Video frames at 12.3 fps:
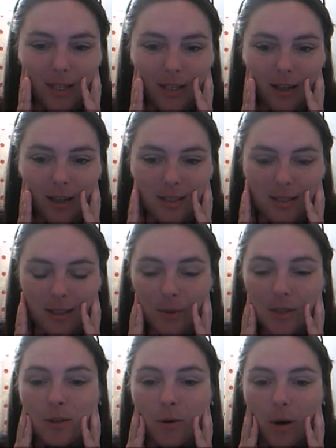so
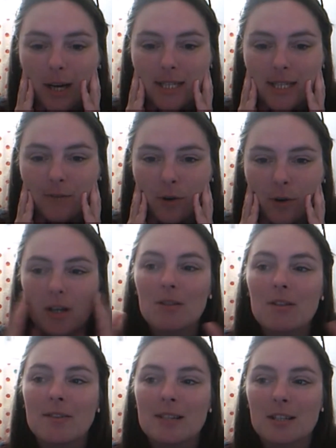it's quite difficult. I know
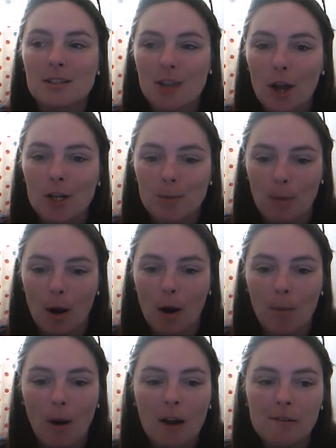there is a search bar,
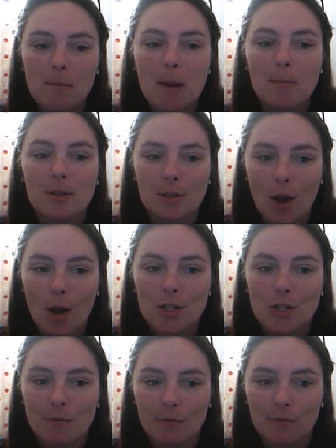but I remember
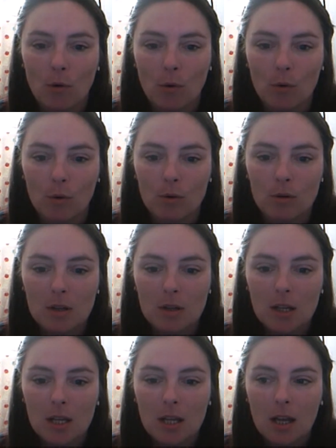searching for,
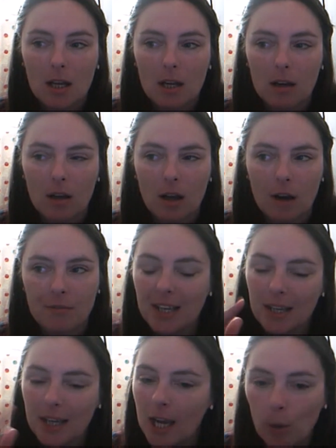I think,
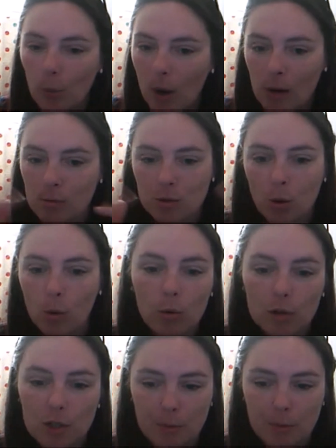killer whales or
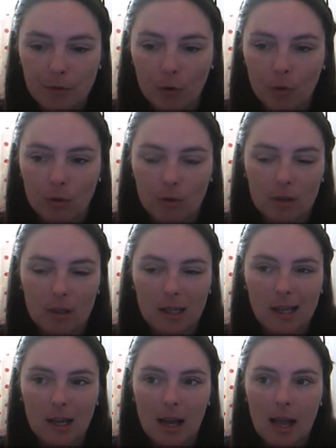orcas before,
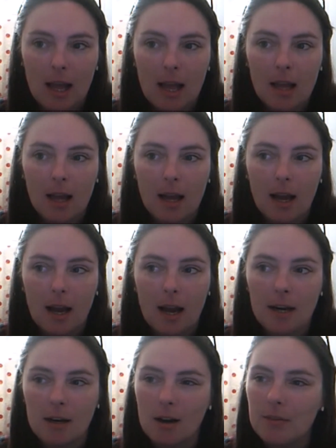
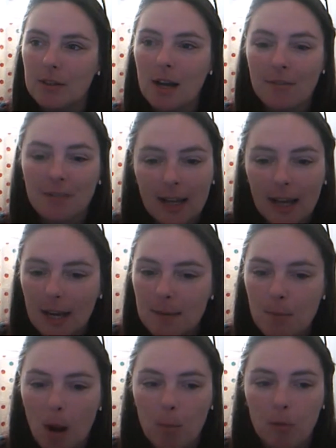and either nothing came
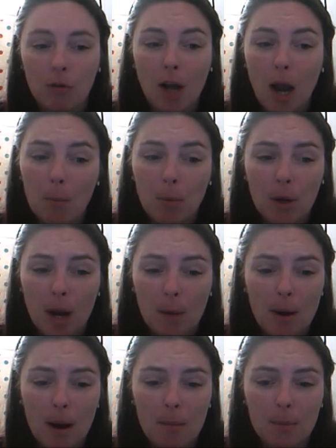up or a couple come
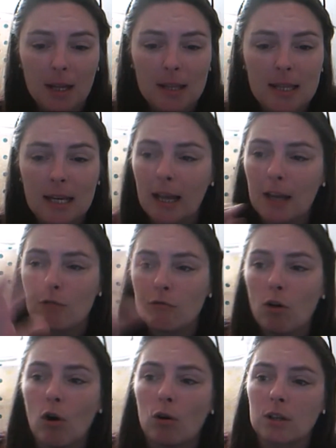up, and then later
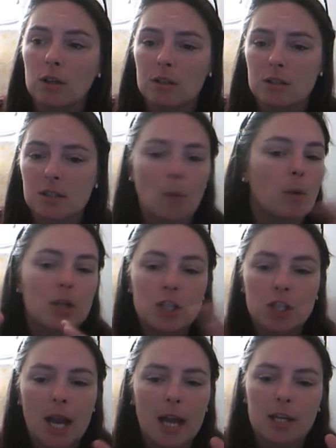on someone
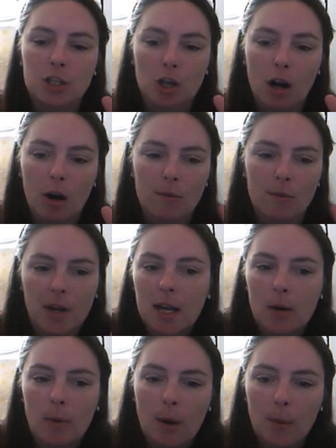shared a chart with a killer
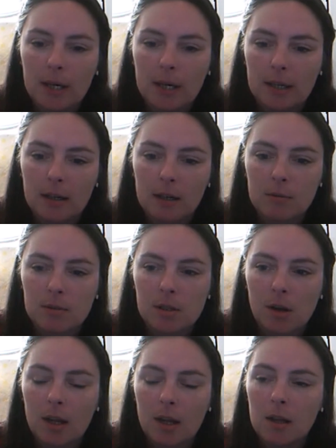whale in it, and I was
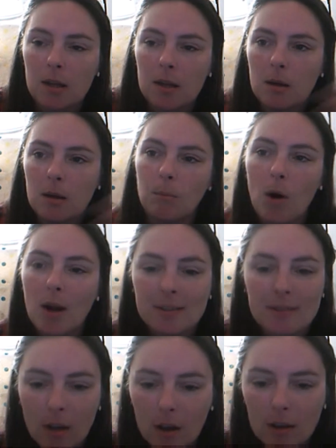like, I
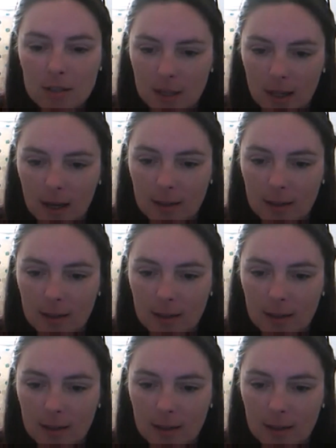searched that